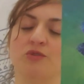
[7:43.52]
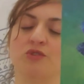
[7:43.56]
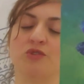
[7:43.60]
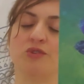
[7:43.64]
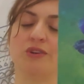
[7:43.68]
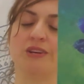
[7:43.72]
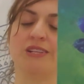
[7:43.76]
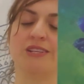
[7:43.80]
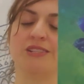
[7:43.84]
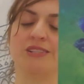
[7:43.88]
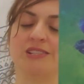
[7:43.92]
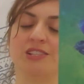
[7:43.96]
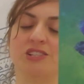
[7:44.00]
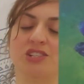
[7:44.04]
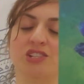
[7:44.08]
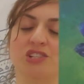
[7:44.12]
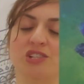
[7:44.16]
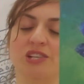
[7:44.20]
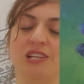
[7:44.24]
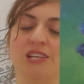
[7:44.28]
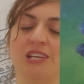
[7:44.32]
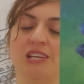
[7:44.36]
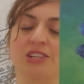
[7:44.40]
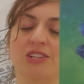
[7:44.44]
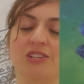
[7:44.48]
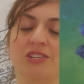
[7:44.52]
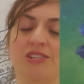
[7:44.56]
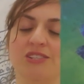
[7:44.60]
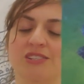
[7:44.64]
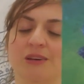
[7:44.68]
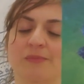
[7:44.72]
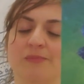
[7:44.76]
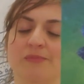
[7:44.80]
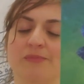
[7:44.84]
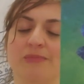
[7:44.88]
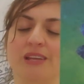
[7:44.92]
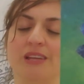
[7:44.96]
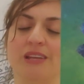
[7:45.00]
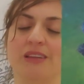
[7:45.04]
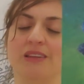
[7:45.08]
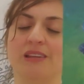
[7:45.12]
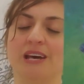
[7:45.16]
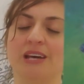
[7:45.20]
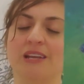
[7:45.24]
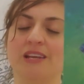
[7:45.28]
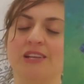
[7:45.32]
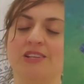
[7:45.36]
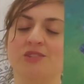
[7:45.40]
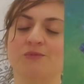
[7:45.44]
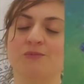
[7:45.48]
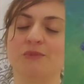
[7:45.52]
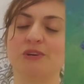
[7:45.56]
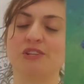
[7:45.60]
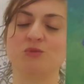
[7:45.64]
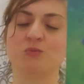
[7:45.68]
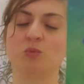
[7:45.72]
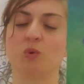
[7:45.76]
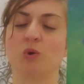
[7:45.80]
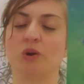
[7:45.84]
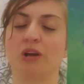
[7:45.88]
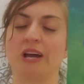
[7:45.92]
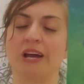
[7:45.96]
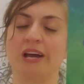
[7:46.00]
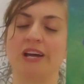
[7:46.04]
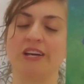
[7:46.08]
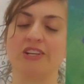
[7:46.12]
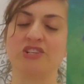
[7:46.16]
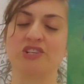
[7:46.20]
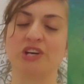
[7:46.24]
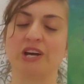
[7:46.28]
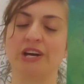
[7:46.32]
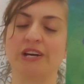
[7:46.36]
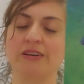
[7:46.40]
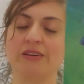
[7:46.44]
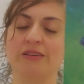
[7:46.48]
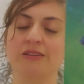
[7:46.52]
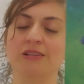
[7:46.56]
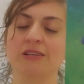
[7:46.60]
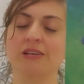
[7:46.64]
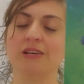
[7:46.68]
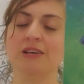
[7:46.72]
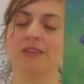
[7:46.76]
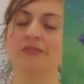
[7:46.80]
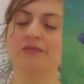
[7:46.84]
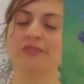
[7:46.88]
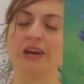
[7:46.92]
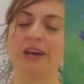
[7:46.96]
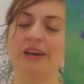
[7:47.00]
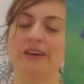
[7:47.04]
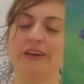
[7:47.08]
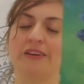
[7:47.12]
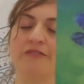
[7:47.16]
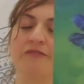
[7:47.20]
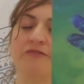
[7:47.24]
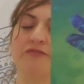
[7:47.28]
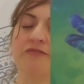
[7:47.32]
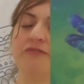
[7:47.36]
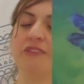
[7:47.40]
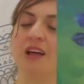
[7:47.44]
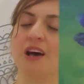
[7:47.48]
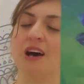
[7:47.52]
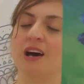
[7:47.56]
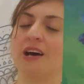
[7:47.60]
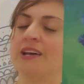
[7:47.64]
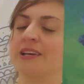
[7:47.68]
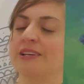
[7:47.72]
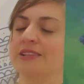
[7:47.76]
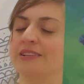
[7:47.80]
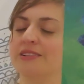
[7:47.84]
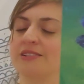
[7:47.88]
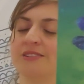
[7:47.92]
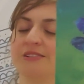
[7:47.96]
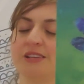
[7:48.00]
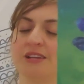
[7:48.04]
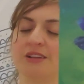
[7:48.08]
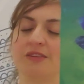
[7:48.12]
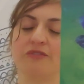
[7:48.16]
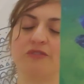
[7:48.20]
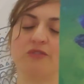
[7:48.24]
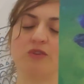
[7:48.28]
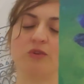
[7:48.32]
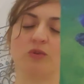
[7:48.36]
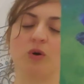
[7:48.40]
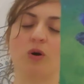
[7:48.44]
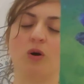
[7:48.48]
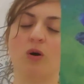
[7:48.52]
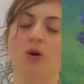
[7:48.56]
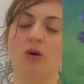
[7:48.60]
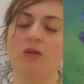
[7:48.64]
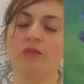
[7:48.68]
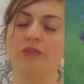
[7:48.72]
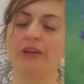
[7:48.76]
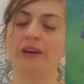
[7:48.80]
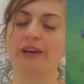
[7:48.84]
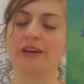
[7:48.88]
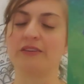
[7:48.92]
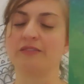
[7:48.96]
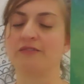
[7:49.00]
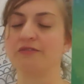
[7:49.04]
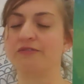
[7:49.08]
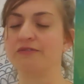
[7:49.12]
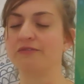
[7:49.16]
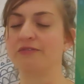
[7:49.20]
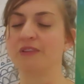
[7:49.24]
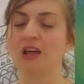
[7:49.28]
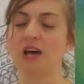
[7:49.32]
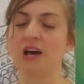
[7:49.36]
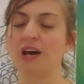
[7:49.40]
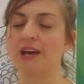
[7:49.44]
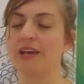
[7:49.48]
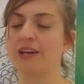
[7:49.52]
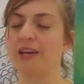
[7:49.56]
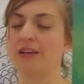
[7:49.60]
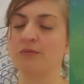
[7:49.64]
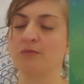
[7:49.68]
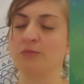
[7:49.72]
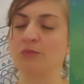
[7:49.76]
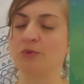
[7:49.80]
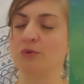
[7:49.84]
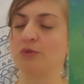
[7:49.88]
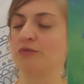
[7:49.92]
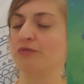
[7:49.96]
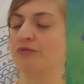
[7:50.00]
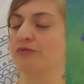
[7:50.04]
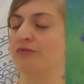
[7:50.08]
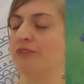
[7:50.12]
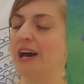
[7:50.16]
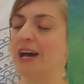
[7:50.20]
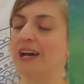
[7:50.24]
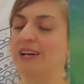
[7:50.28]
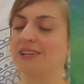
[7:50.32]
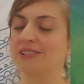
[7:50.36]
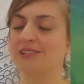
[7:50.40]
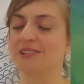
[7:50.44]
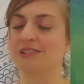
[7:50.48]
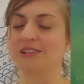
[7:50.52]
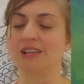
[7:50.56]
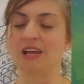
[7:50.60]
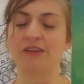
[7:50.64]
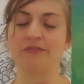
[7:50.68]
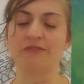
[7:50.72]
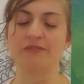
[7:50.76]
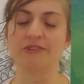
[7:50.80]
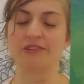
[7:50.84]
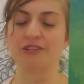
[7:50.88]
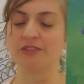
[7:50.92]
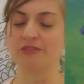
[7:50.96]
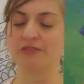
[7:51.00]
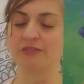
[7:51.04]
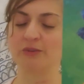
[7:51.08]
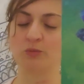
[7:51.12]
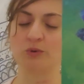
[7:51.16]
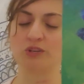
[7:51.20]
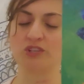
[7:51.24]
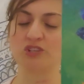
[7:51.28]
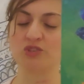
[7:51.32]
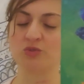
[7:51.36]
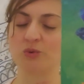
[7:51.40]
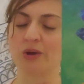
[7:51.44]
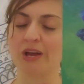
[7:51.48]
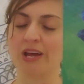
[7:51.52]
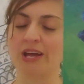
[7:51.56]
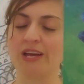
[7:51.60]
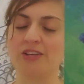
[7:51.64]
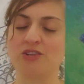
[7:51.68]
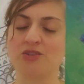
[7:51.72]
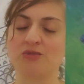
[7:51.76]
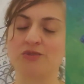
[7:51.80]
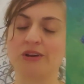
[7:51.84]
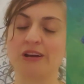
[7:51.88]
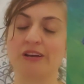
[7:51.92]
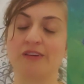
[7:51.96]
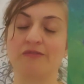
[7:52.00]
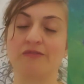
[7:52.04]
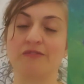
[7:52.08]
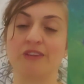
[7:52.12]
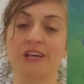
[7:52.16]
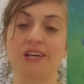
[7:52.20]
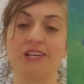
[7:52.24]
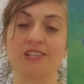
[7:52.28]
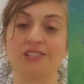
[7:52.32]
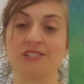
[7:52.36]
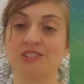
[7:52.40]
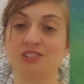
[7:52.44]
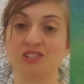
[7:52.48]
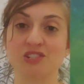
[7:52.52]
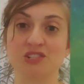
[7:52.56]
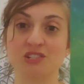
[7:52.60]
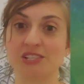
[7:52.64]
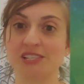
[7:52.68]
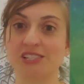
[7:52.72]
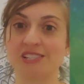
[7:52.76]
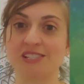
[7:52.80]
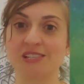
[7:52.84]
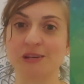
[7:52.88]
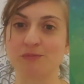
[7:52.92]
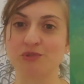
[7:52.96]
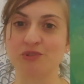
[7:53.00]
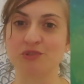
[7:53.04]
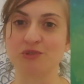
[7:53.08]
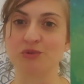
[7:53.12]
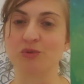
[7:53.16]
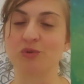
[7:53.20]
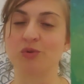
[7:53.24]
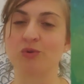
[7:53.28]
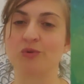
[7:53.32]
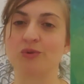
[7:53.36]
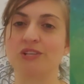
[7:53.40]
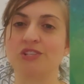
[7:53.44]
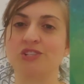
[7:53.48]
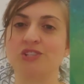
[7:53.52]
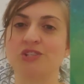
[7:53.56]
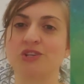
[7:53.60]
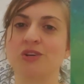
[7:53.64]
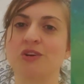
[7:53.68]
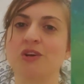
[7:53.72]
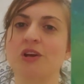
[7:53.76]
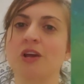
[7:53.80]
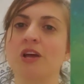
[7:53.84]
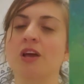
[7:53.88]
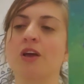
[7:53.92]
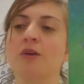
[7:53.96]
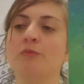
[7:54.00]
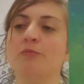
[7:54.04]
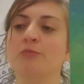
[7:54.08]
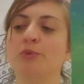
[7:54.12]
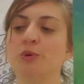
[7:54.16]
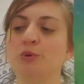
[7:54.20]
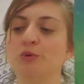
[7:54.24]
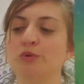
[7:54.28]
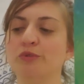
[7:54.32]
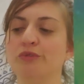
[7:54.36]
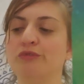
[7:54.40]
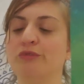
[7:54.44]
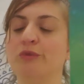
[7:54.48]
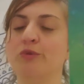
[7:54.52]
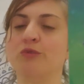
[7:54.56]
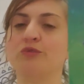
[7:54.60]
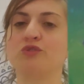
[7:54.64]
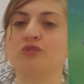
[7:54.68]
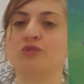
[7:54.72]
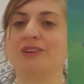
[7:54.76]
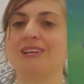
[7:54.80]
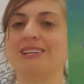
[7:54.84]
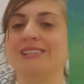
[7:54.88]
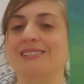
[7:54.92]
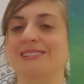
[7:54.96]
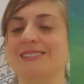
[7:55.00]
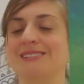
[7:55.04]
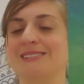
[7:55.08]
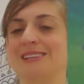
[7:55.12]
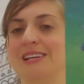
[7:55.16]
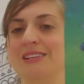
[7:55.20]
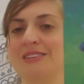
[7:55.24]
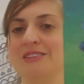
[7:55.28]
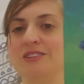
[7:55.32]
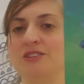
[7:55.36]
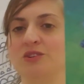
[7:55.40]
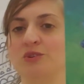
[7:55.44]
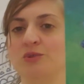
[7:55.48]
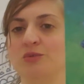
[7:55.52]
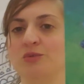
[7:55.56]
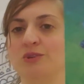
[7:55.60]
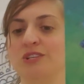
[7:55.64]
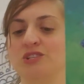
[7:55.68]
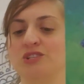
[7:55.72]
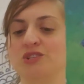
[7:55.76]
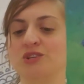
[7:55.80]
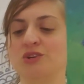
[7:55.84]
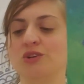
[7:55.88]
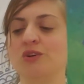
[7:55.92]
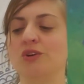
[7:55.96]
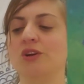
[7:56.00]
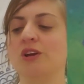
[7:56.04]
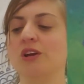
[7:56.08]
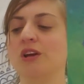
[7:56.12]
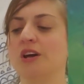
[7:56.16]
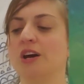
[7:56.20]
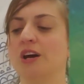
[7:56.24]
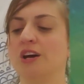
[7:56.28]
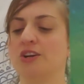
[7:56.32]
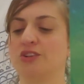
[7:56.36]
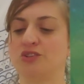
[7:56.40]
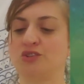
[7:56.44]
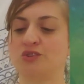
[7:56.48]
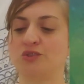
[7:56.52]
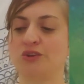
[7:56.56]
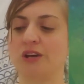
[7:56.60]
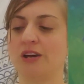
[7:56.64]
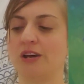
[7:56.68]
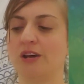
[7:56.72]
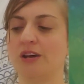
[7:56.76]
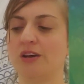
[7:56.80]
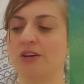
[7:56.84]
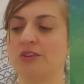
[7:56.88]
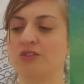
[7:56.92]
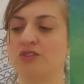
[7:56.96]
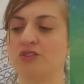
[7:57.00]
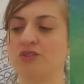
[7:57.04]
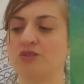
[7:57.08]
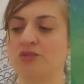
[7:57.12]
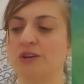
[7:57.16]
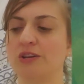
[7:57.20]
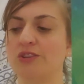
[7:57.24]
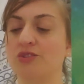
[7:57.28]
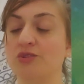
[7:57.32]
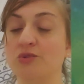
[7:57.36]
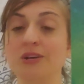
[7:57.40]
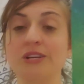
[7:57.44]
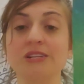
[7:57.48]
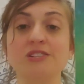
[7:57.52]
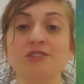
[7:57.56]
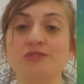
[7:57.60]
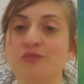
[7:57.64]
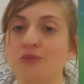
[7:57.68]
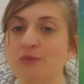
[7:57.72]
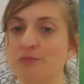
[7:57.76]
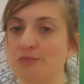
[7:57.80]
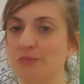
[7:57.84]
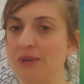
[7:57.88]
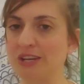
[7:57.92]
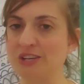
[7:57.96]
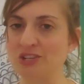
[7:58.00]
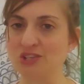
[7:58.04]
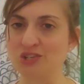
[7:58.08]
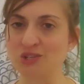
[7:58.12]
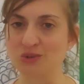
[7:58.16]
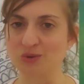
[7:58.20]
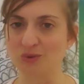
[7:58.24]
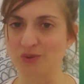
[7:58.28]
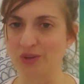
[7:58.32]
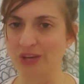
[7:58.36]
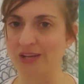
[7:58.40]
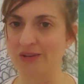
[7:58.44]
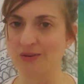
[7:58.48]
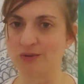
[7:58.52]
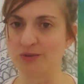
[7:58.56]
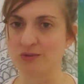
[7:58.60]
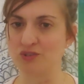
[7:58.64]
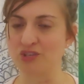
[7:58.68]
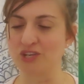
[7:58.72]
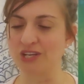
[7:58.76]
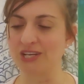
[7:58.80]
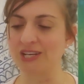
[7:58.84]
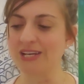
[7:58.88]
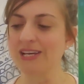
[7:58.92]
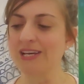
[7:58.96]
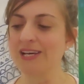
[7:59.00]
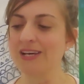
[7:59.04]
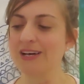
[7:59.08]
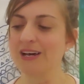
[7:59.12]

transitioning into something that is much more agile, that can fly instead of crawl, that can fly and move fast in every different which way. Dragonfly is such an exceptional creature, beautiful, transcendent creature, a transformational energy.